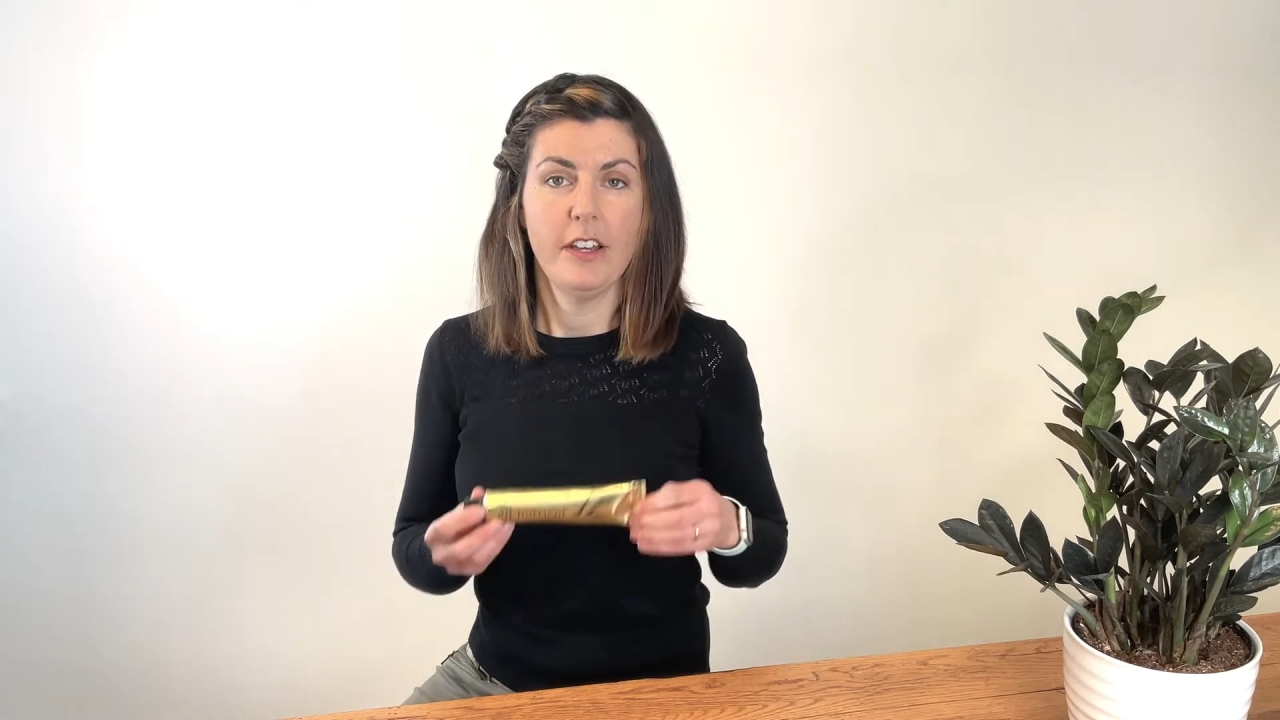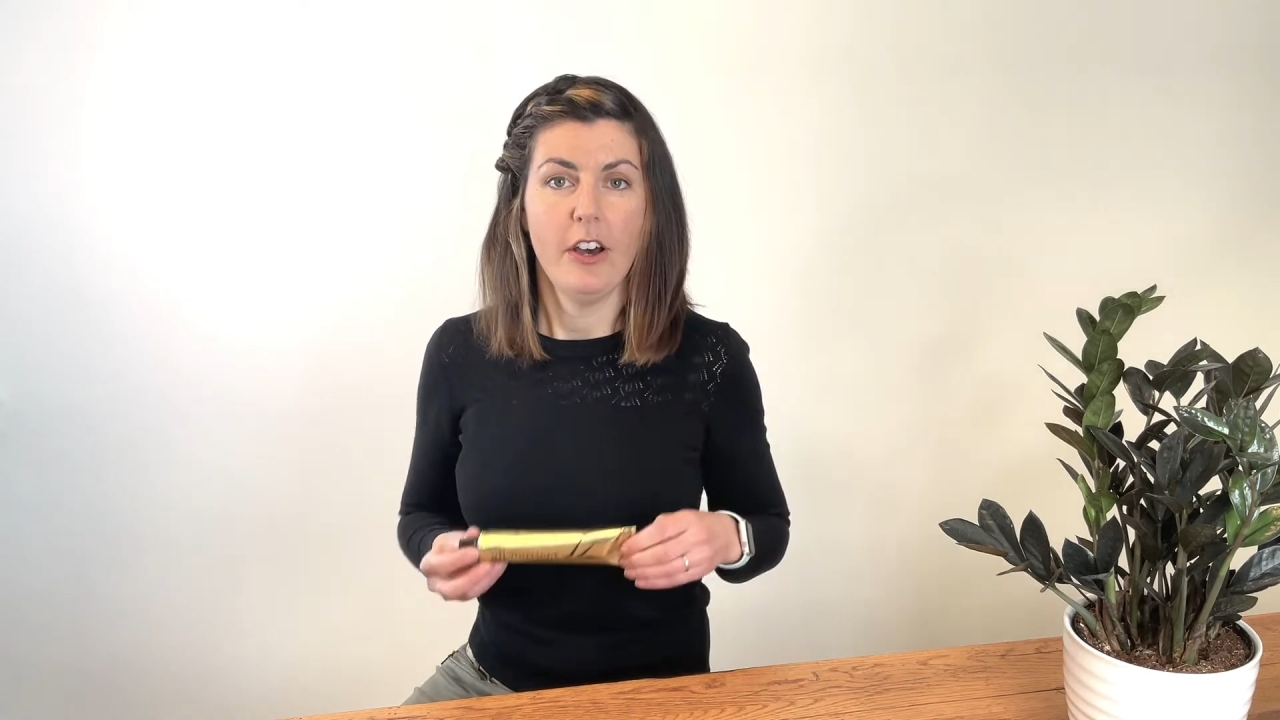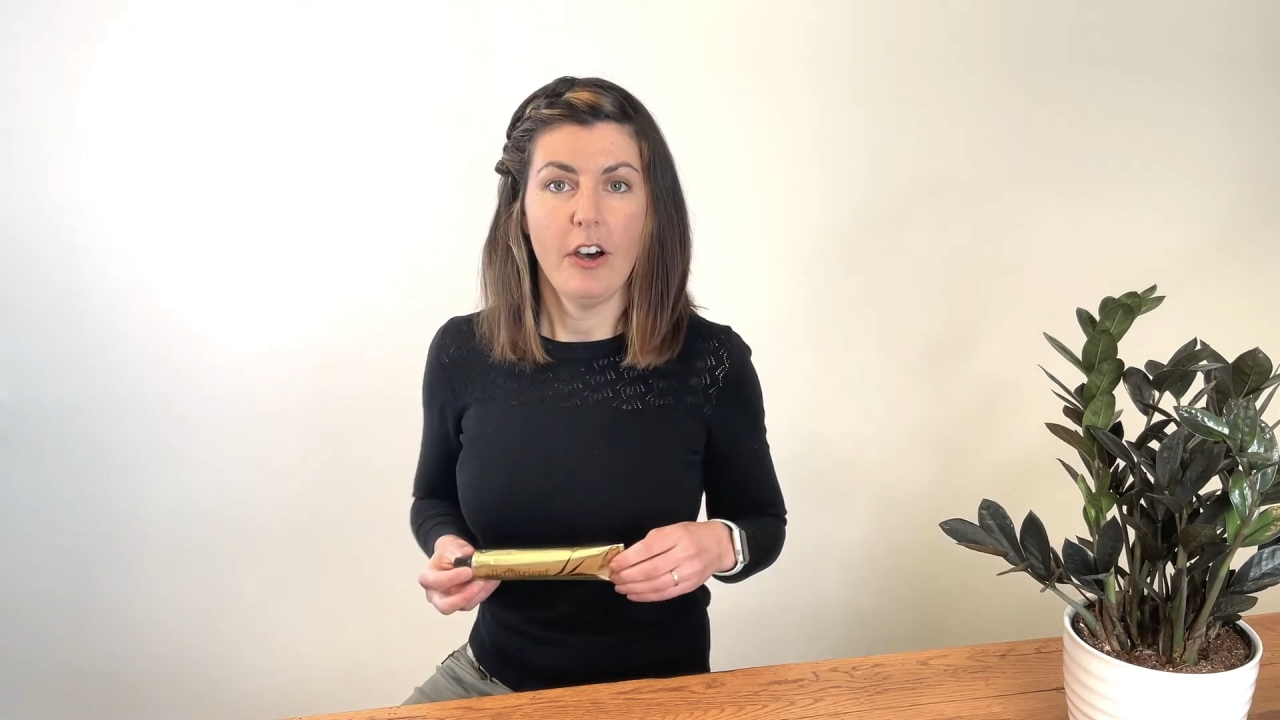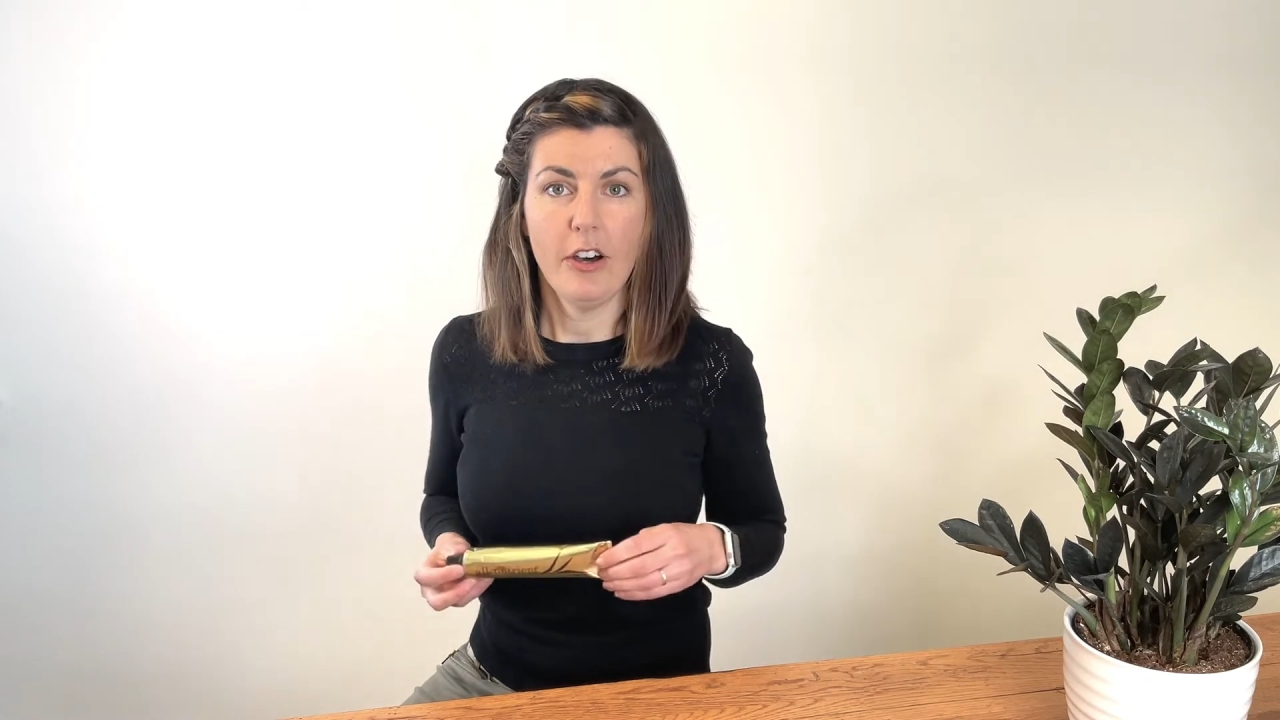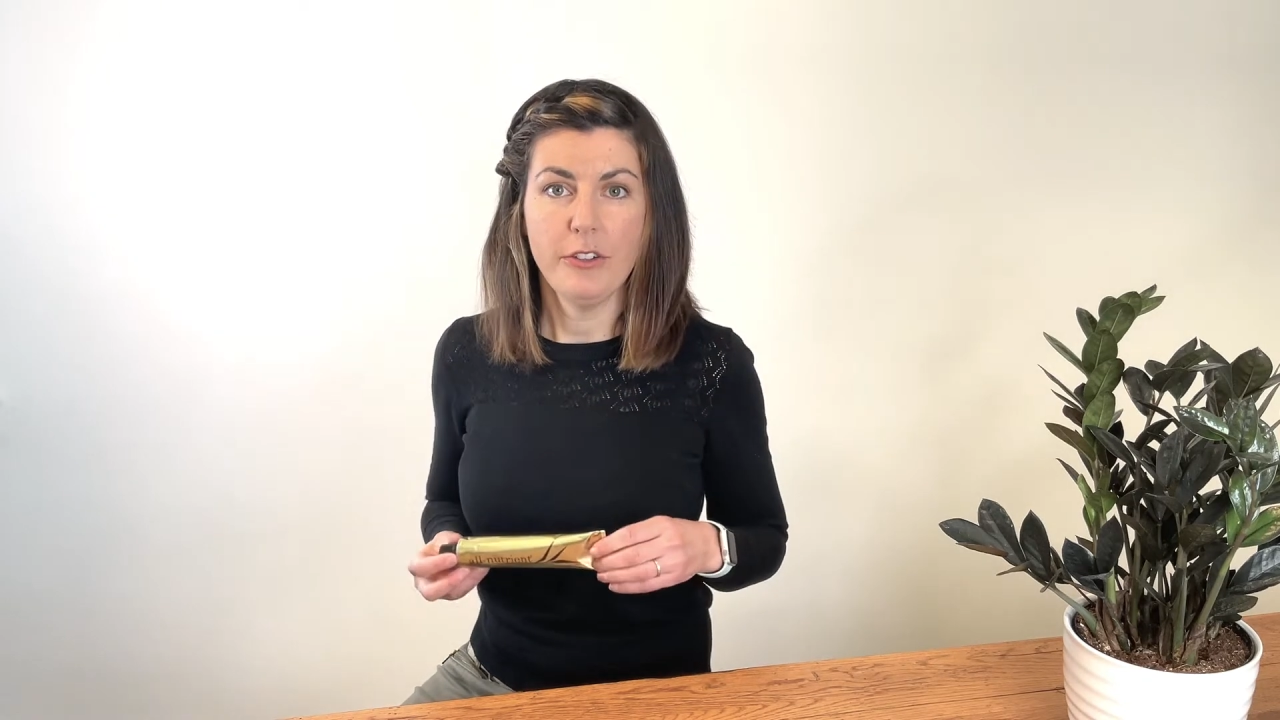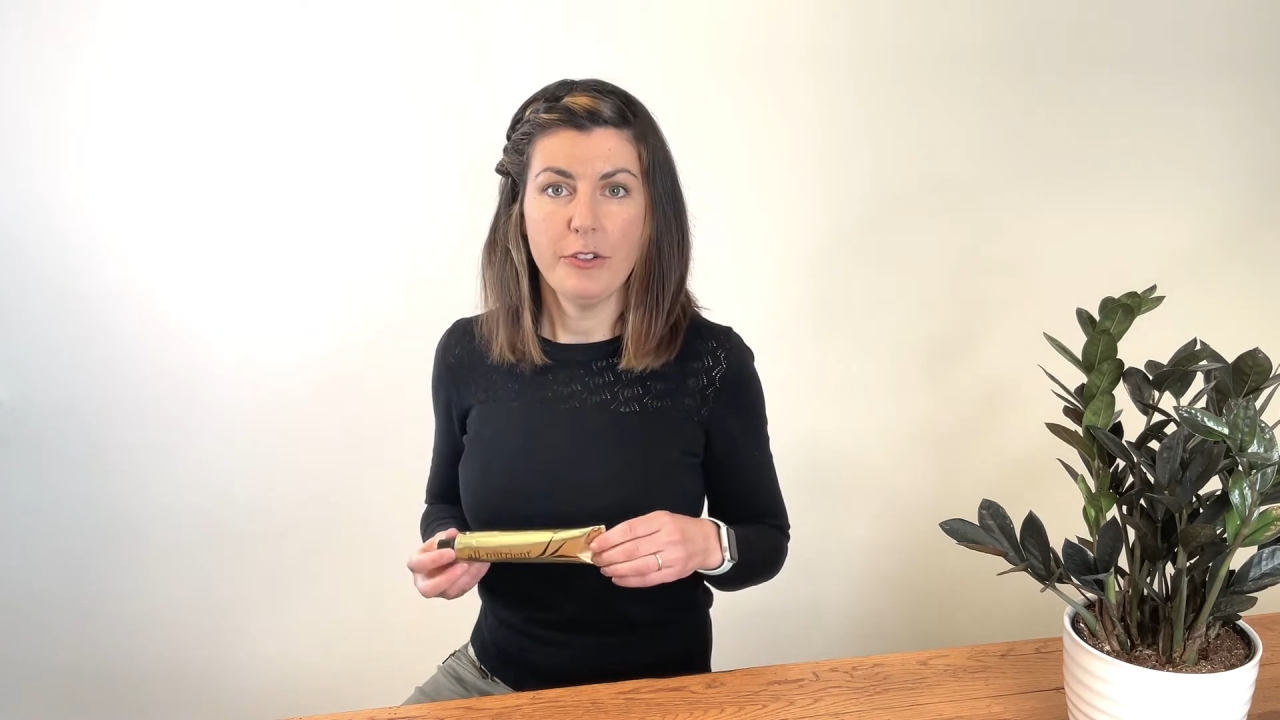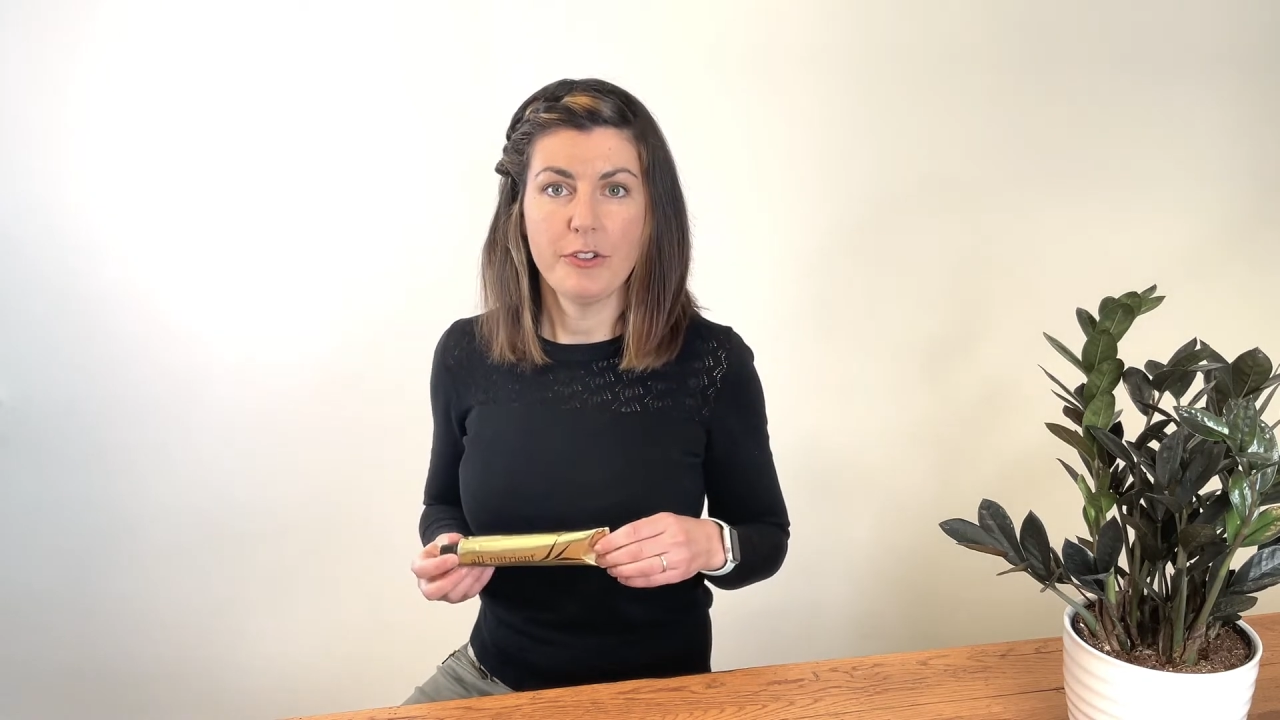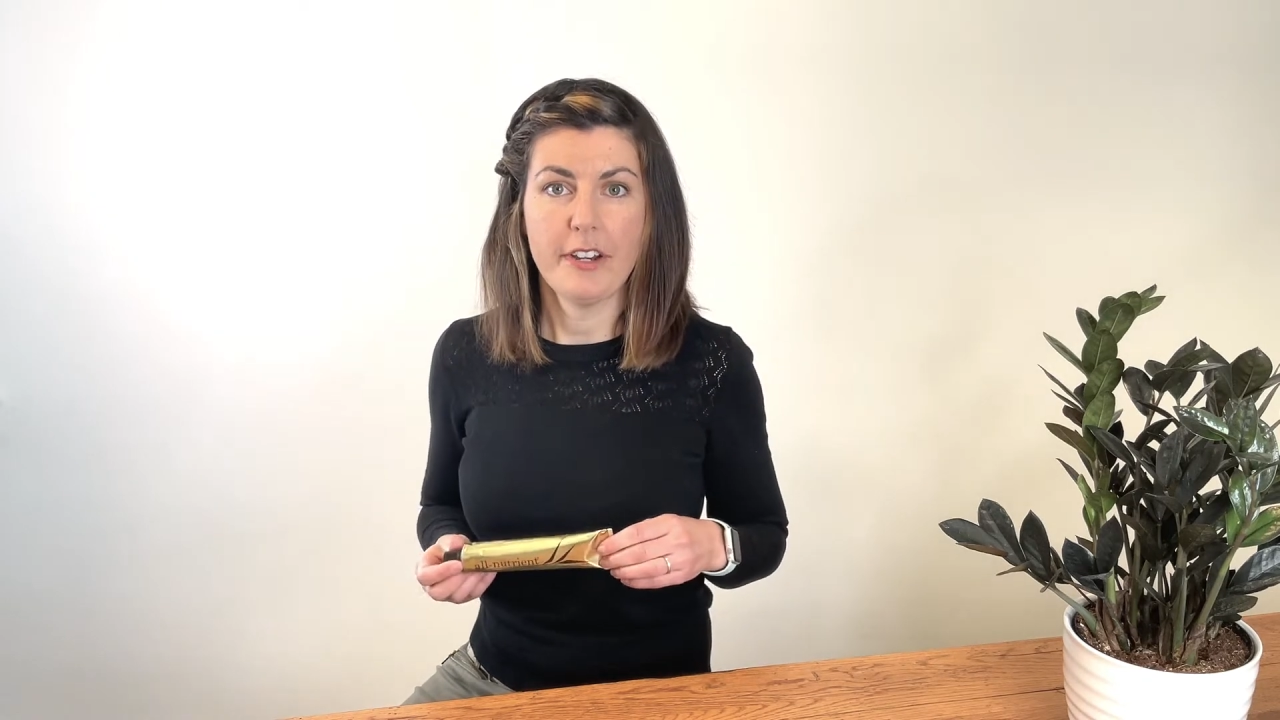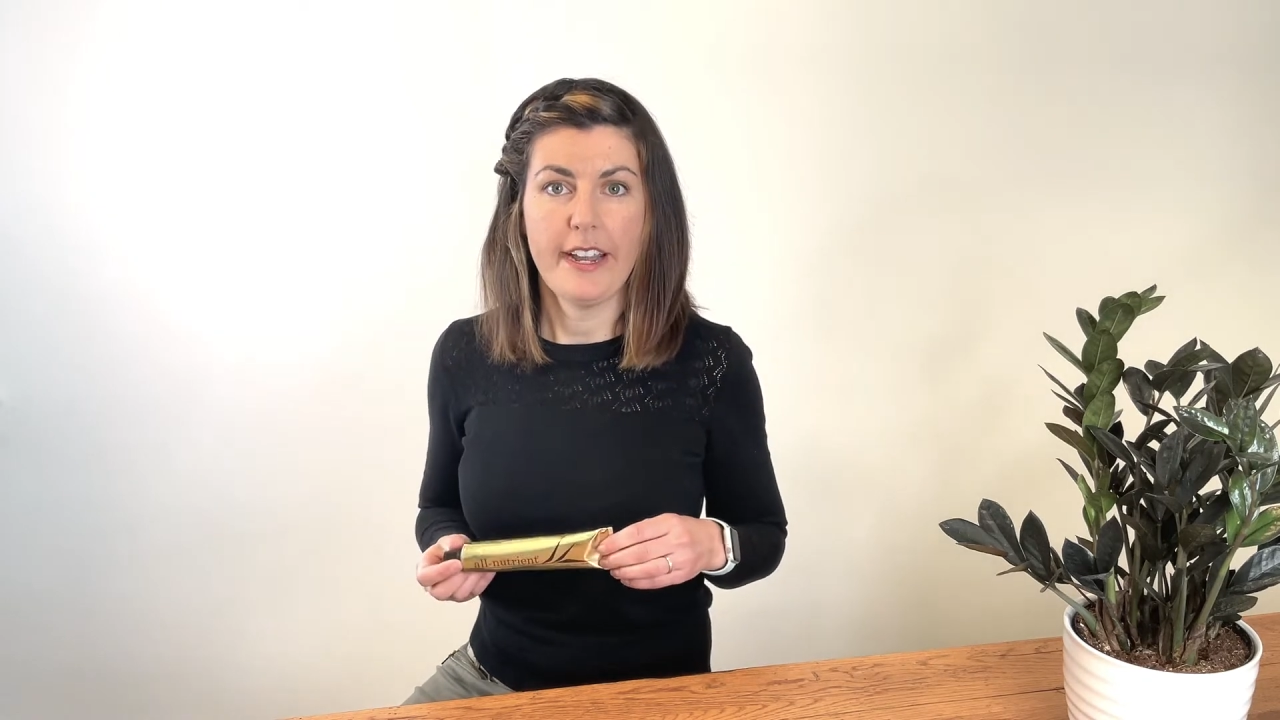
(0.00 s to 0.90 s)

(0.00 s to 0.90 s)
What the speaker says: All nutrient